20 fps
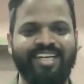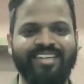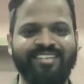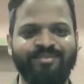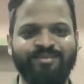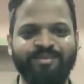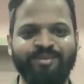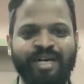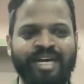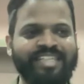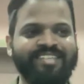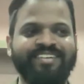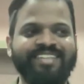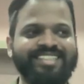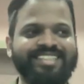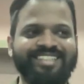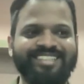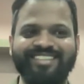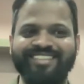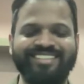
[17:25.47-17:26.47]
Like
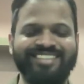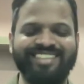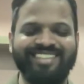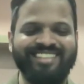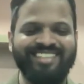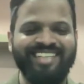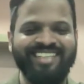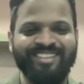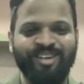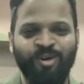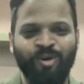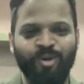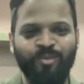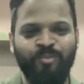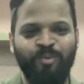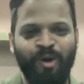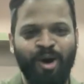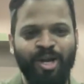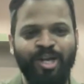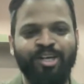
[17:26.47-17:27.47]
otherwise, then the
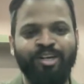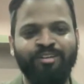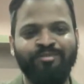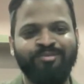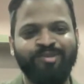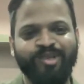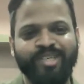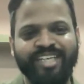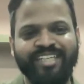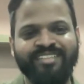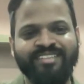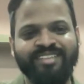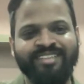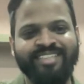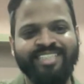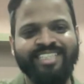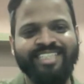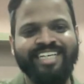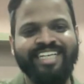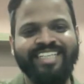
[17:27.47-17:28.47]
whole point of putting the
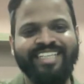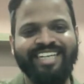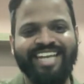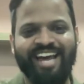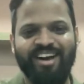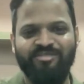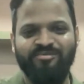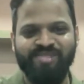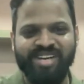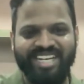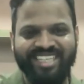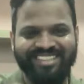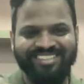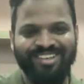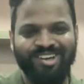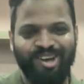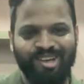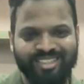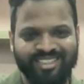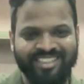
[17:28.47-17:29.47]
CTA in the navbar
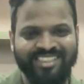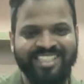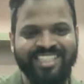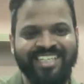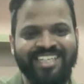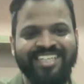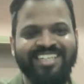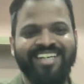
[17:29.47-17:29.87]
is lost